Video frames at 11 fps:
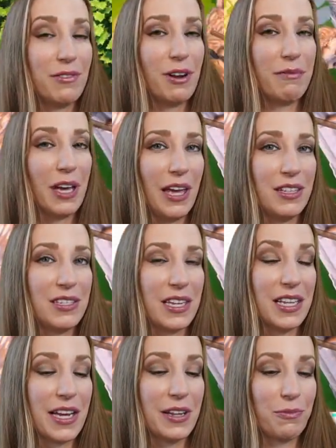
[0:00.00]
you have kids that
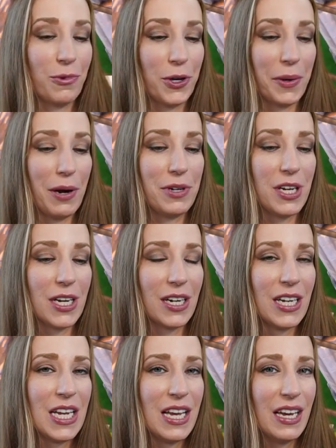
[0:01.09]
they can run around here.
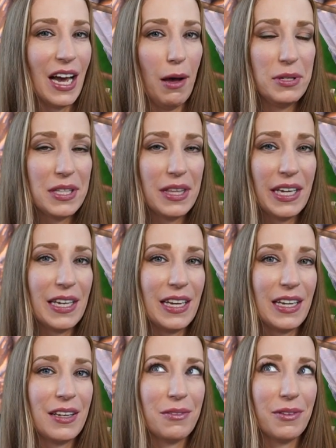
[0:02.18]
I was
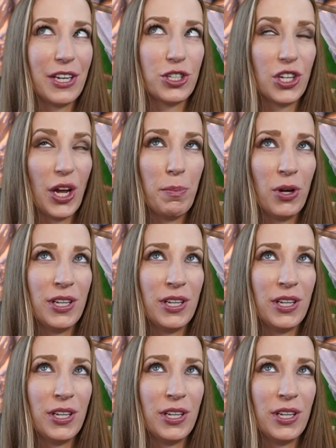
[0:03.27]
thinking, like, should I put